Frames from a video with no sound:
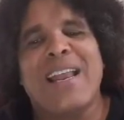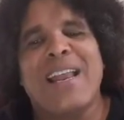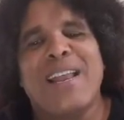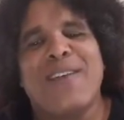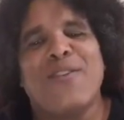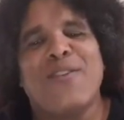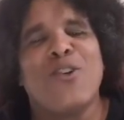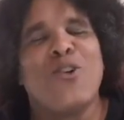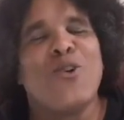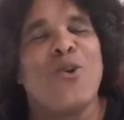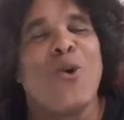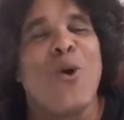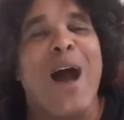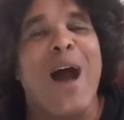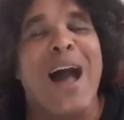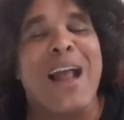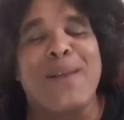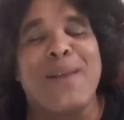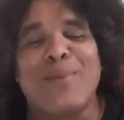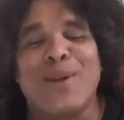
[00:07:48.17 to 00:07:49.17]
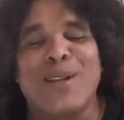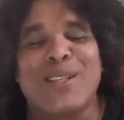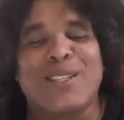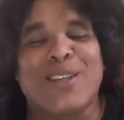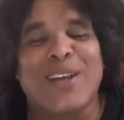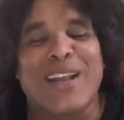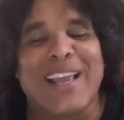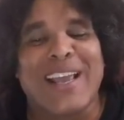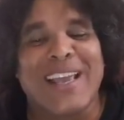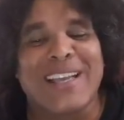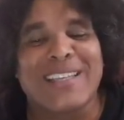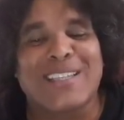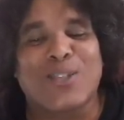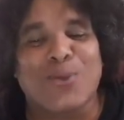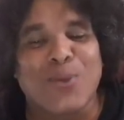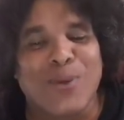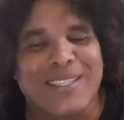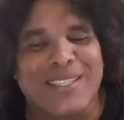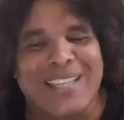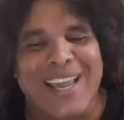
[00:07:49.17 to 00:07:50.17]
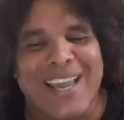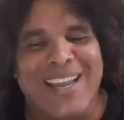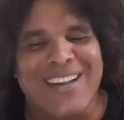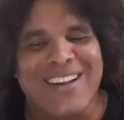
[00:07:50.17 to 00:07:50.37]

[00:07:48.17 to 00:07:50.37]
know animals could get suicidal.